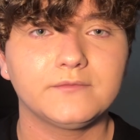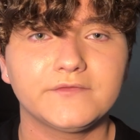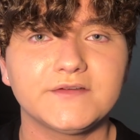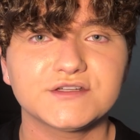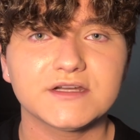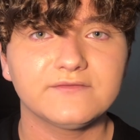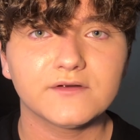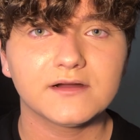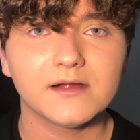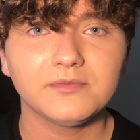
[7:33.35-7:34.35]
fishing
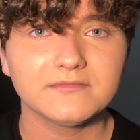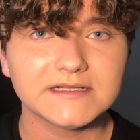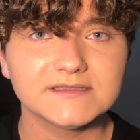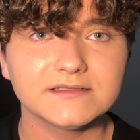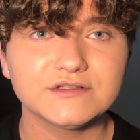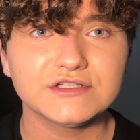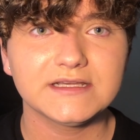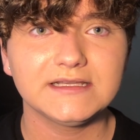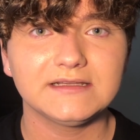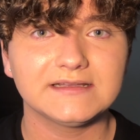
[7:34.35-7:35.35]
for compliments and
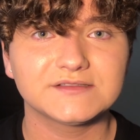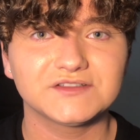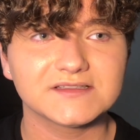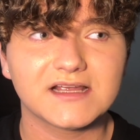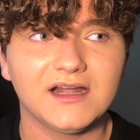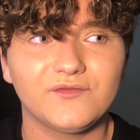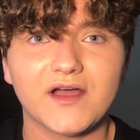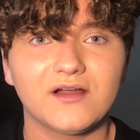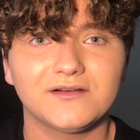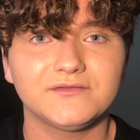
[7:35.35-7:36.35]
shit, it's just kind of
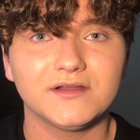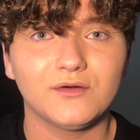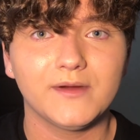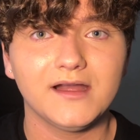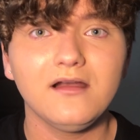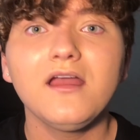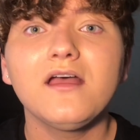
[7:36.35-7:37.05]
out of nowhere,